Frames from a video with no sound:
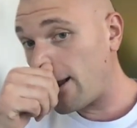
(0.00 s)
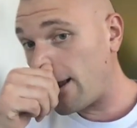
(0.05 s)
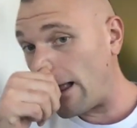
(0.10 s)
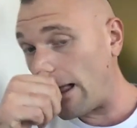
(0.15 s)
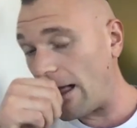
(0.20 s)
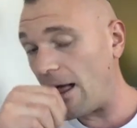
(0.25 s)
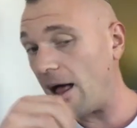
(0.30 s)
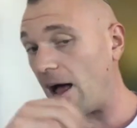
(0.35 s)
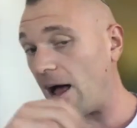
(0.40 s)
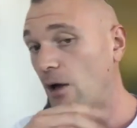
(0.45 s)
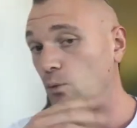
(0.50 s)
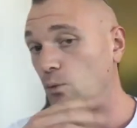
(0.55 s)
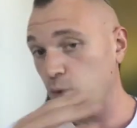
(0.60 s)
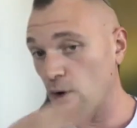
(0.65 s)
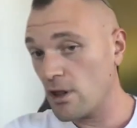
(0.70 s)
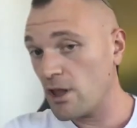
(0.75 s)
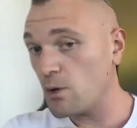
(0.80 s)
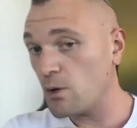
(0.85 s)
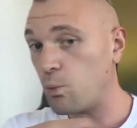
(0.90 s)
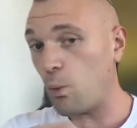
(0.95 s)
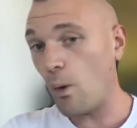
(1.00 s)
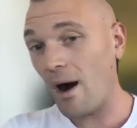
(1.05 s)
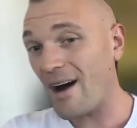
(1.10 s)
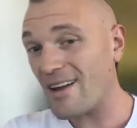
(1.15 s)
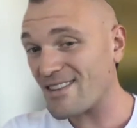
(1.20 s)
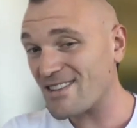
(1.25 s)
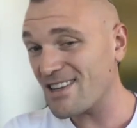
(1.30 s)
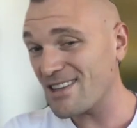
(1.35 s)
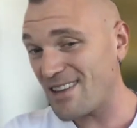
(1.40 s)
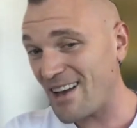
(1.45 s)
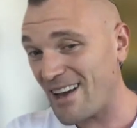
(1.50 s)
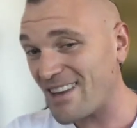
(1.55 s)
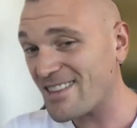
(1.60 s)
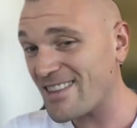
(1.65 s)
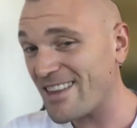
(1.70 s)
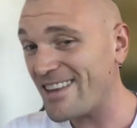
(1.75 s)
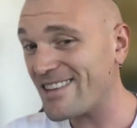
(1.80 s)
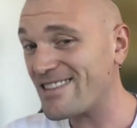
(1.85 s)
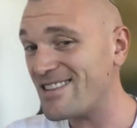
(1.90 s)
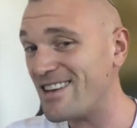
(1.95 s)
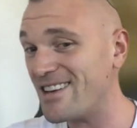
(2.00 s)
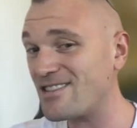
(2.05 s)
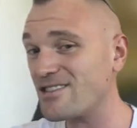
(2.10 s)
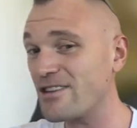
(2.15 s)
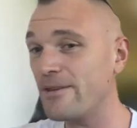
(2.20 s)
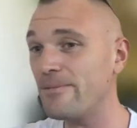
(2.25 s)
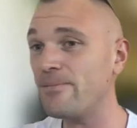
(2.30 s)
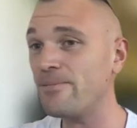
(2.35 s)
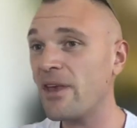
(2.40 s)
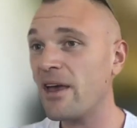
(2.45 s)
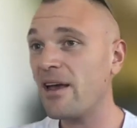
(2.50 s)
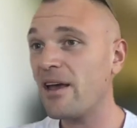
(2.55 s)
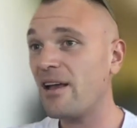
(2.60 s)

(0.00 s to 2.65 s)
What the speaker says: I really want to like this system.